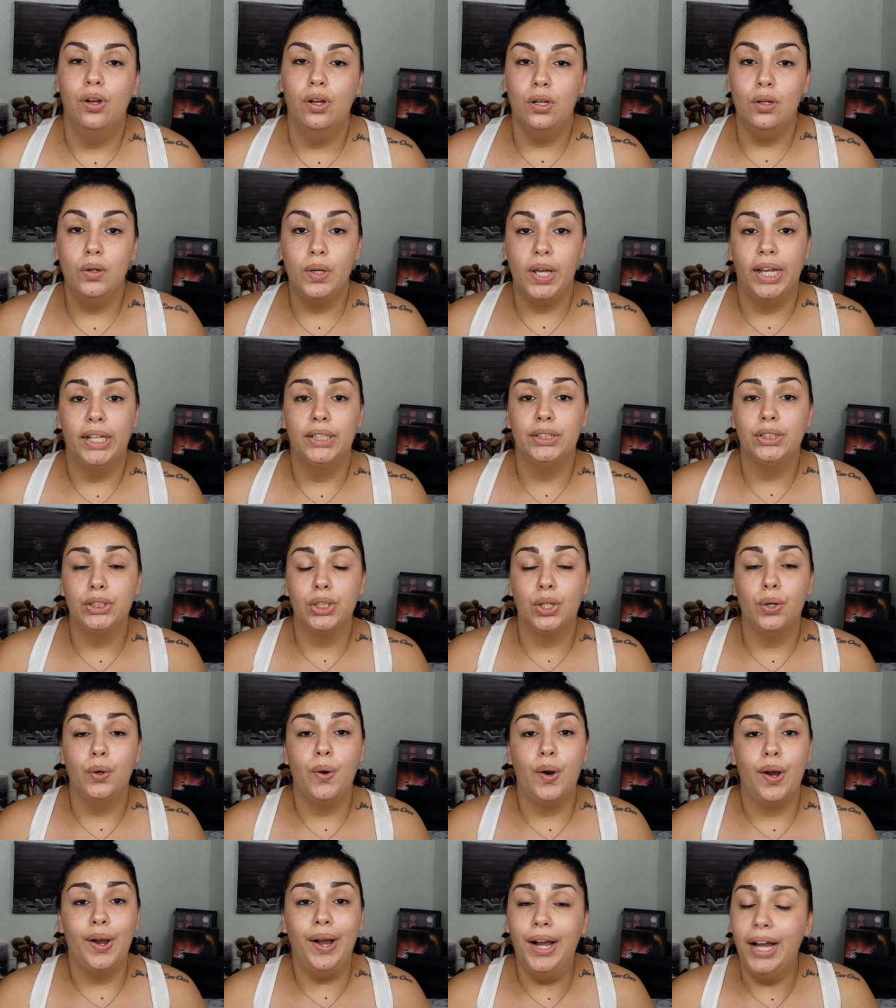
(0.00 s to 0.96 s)
Okay,
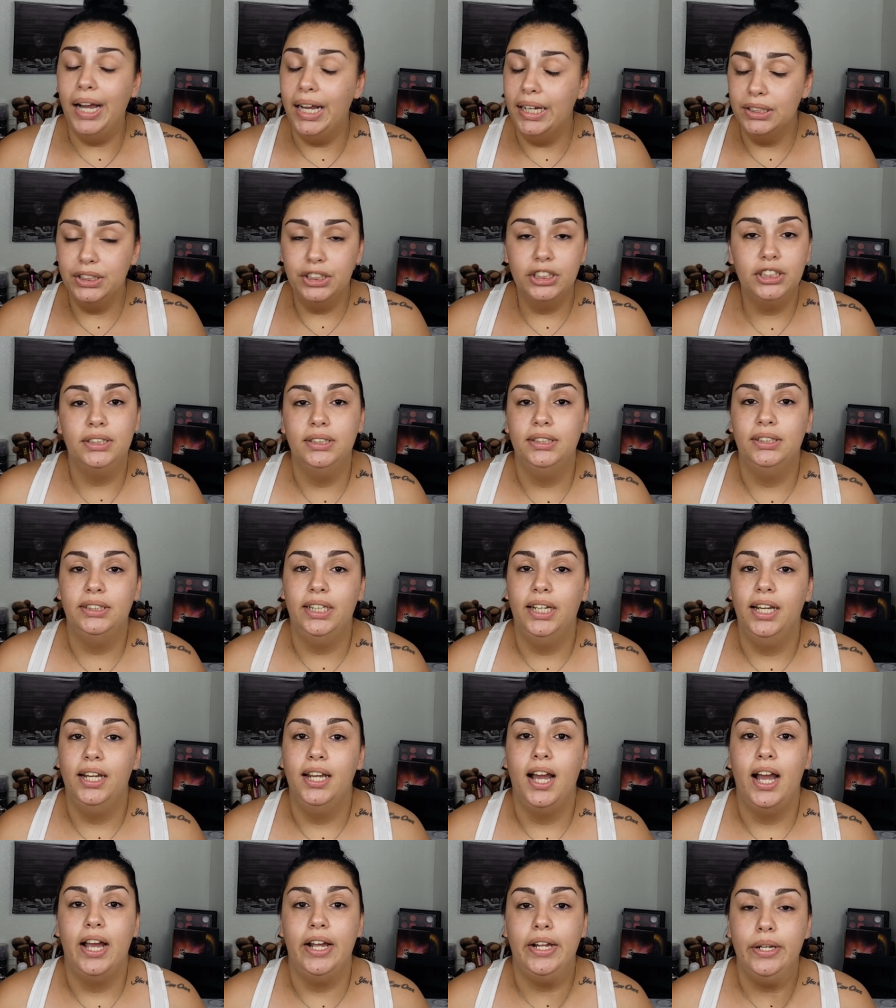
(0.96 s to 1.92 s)
so as you can
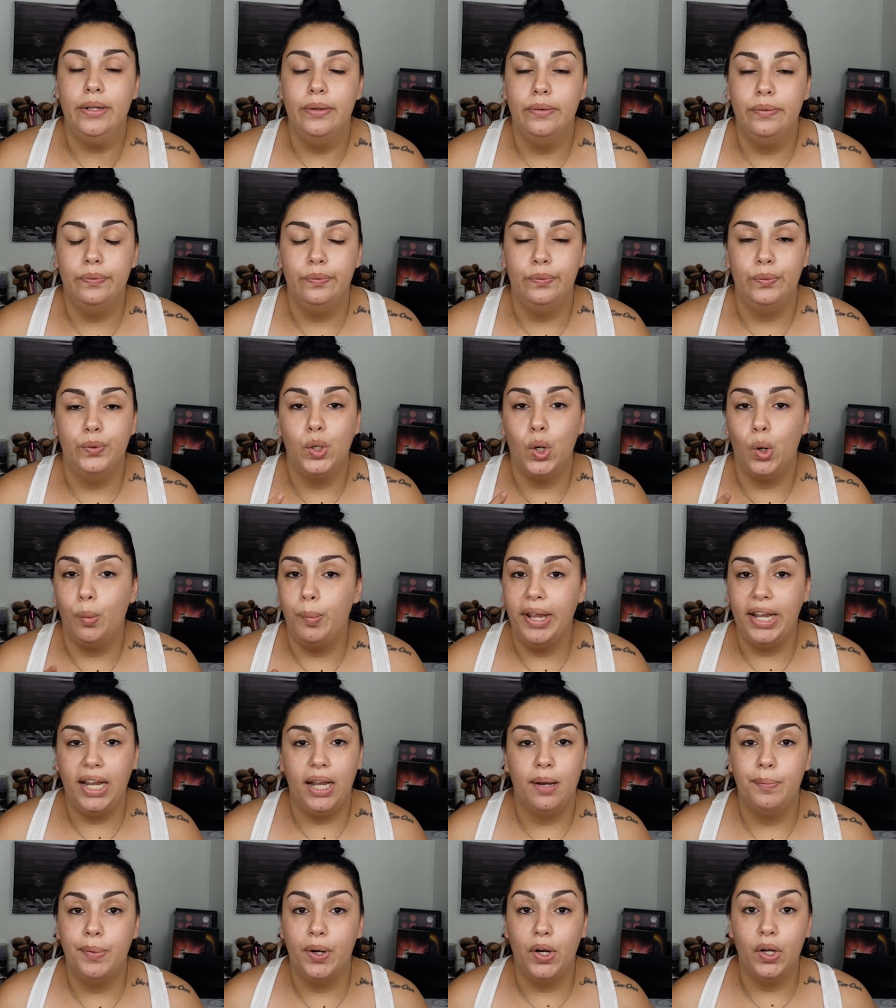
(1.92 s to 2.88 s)
see, I have no
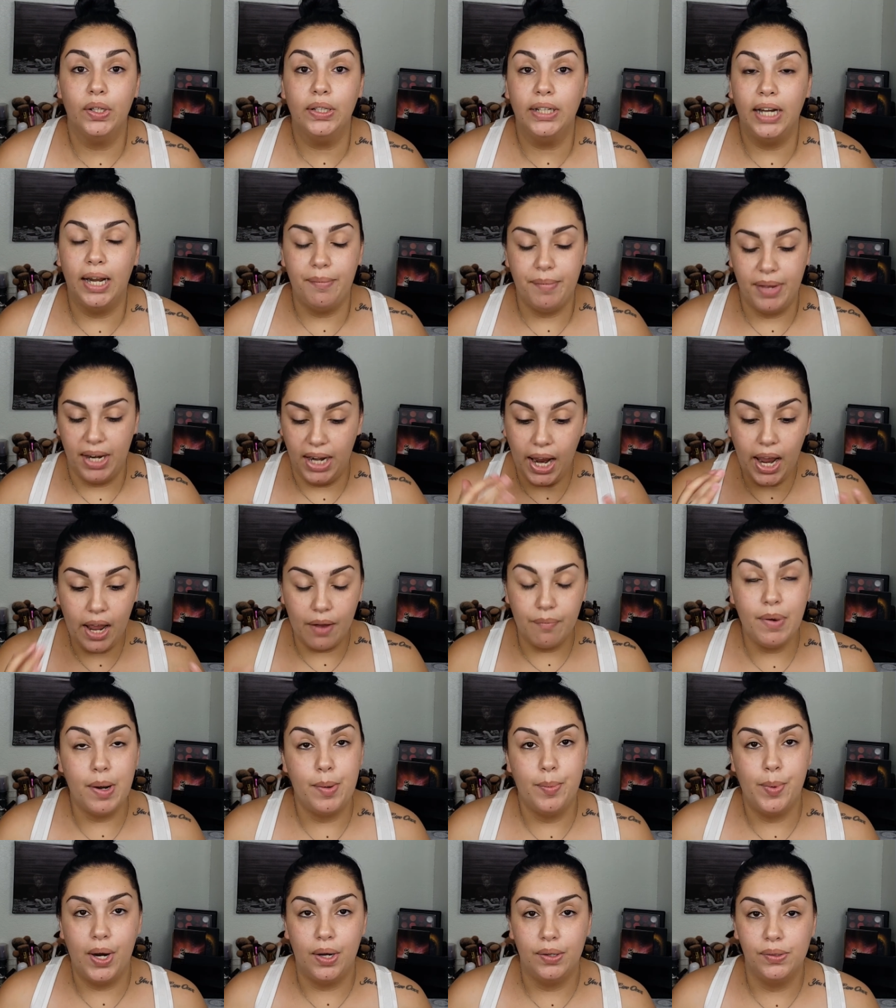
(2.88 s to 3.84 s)
makeup on. I mean, I have
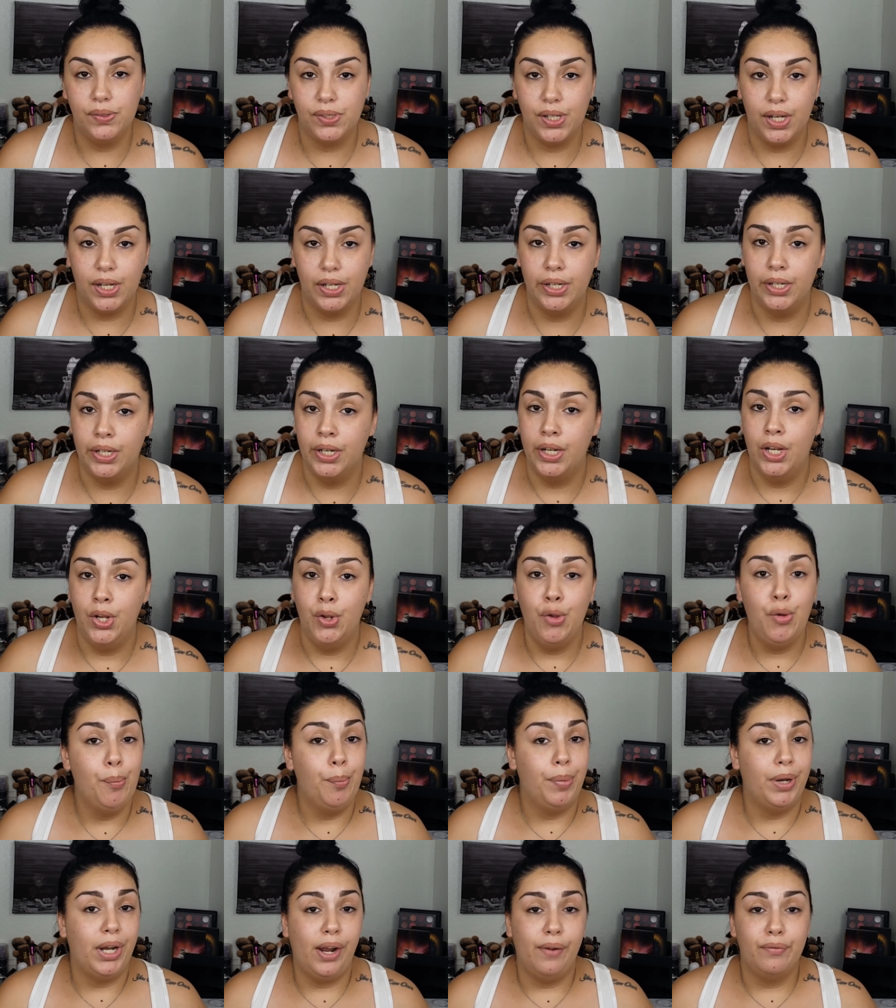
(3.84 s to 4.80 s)
my brows done,
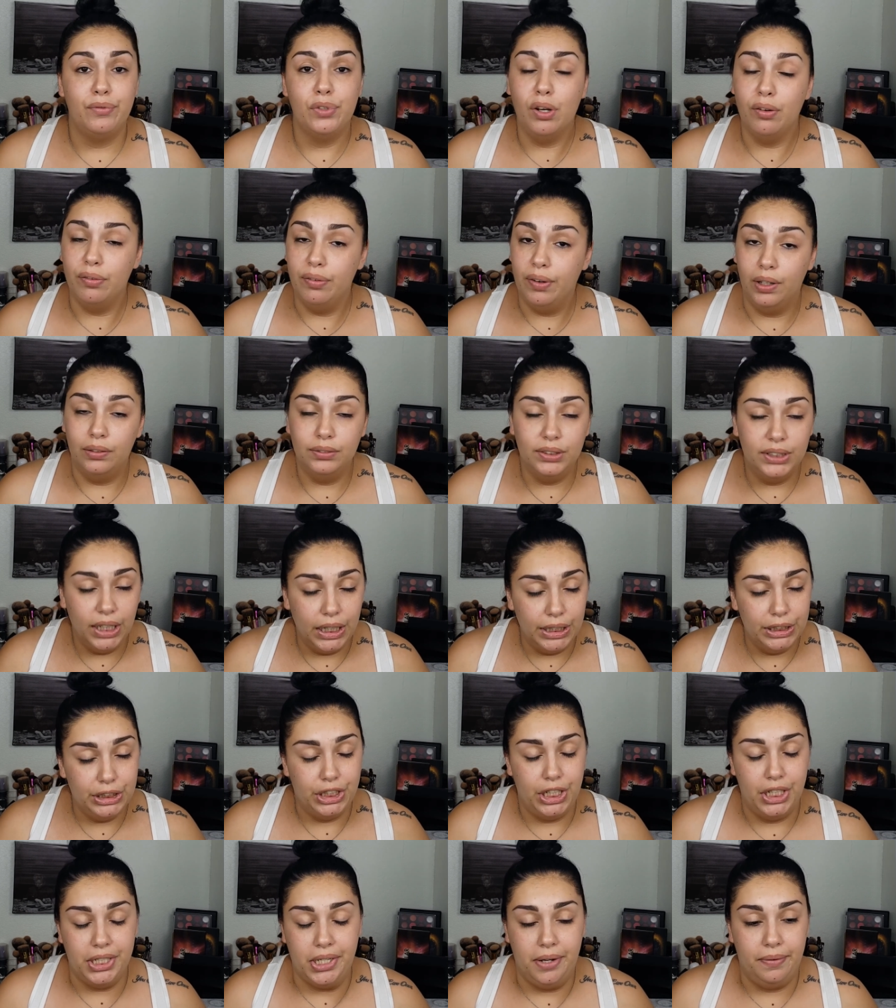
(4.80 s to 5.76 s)
but I have no
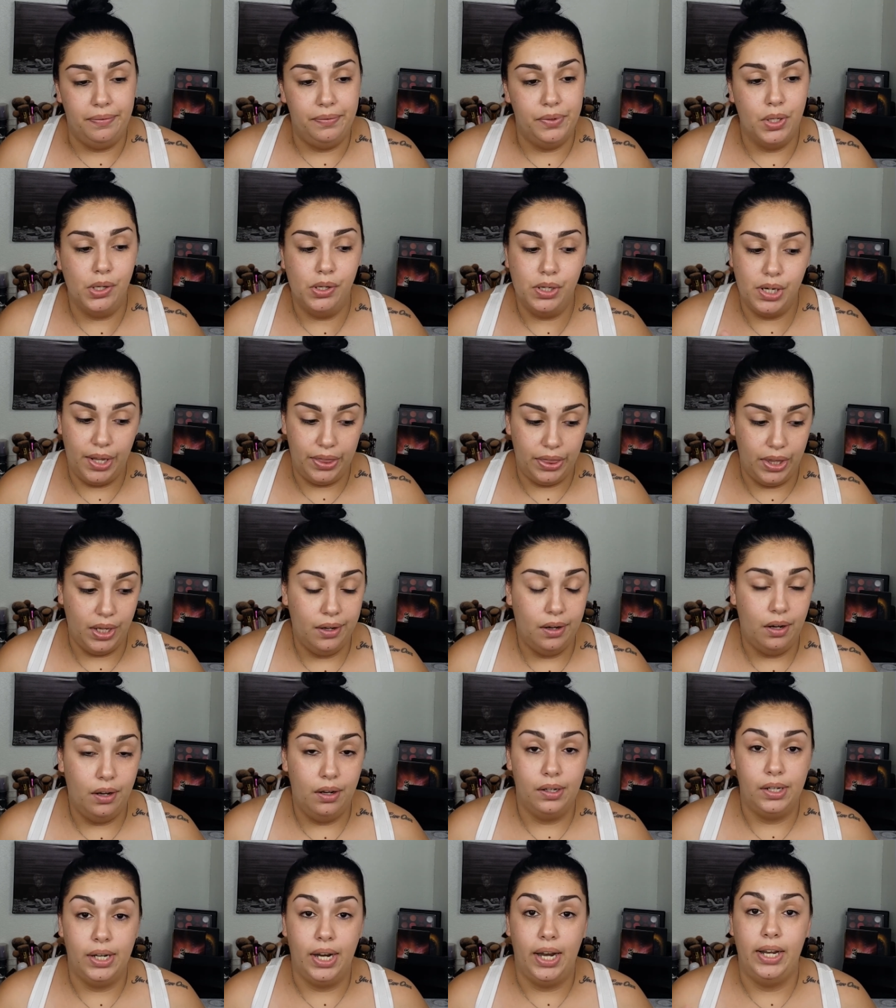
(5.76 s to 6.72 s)
foundation, I have nothing
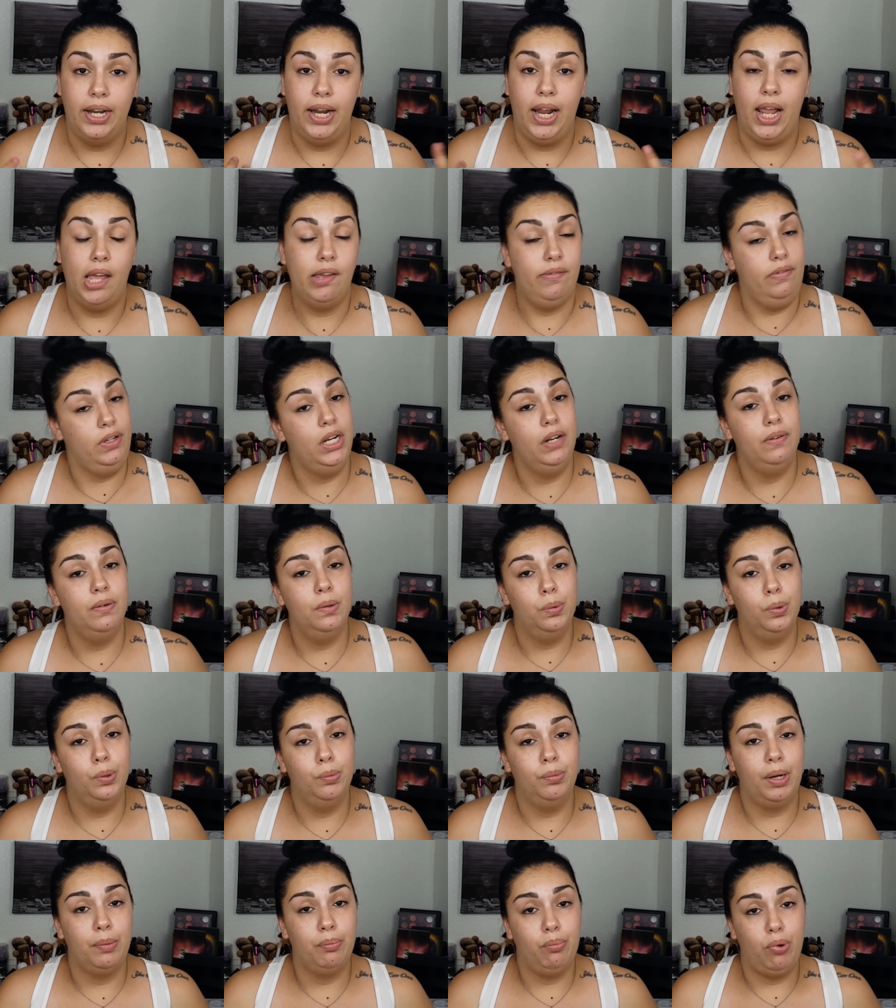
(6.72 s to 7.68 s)
on, and I haven't even
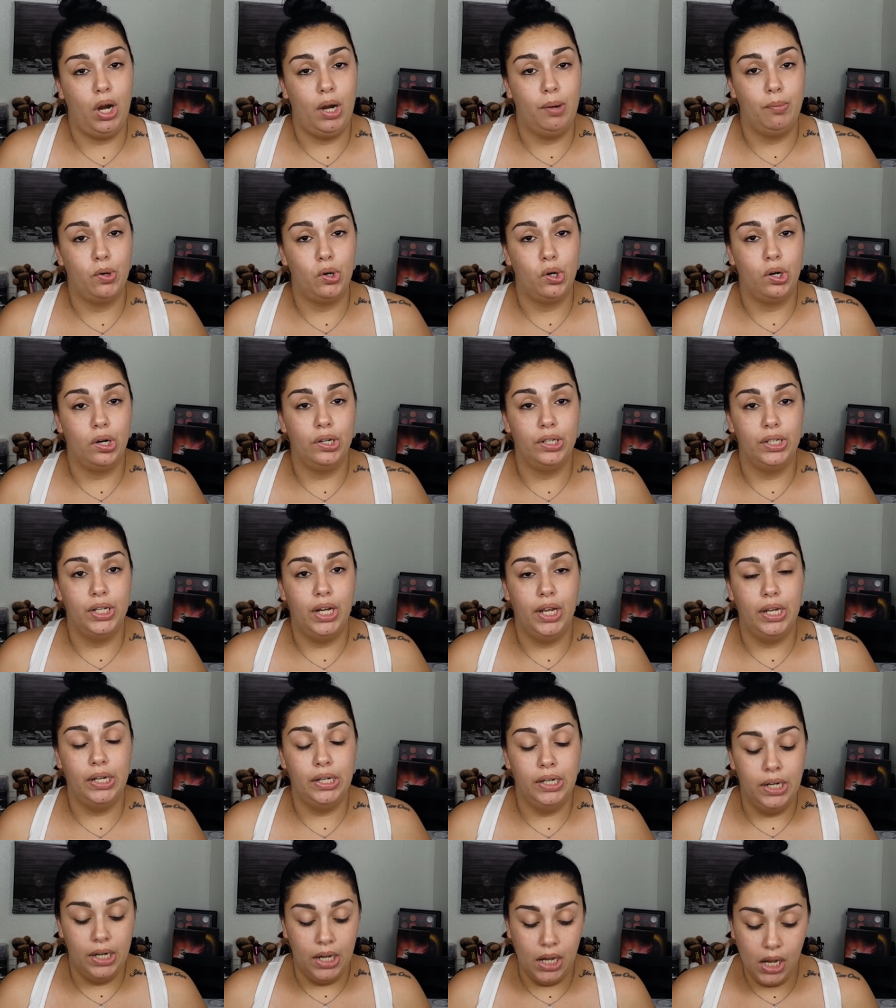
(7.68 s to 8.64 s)
put my primer on yet.